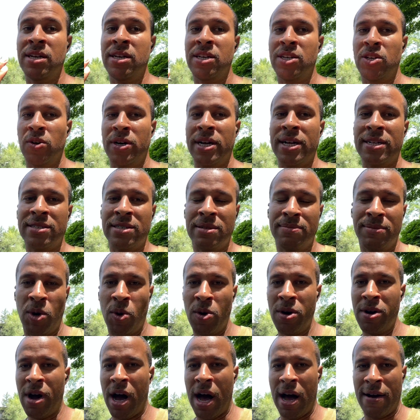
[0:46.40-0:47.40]
you'll get some
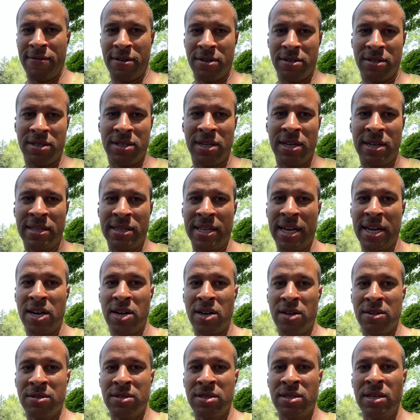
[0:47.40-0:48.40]
more offers.
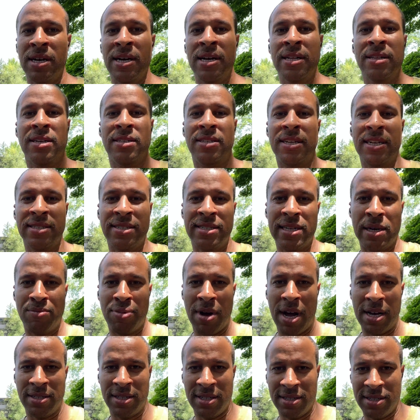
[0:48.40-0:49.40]
There's the ten-step
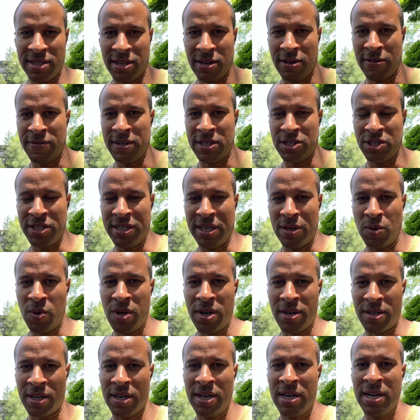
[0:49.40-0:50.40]
process to go fishing at
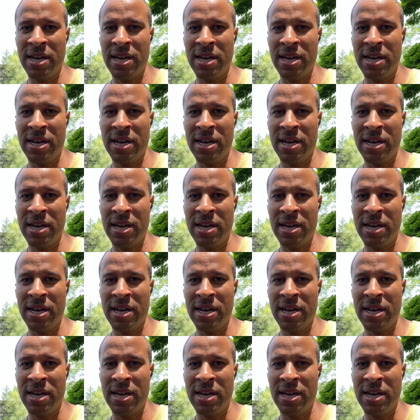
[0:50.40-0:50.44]
work.